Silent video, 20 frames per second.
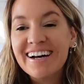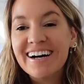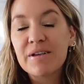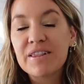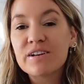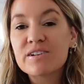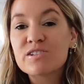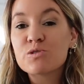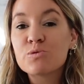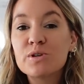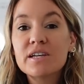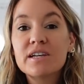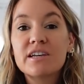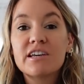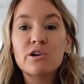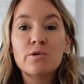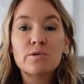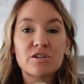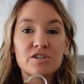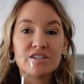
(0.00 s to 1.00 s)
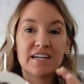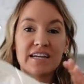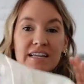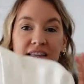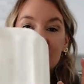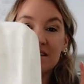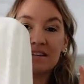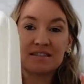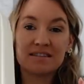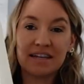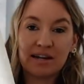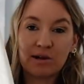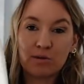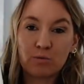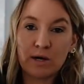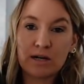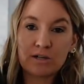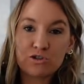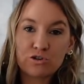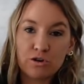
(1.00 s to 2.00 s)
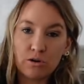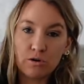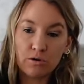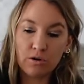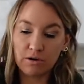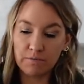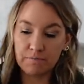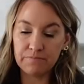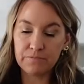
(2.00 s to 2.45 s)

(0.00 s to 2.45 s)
It looks really cute, which is like these like retro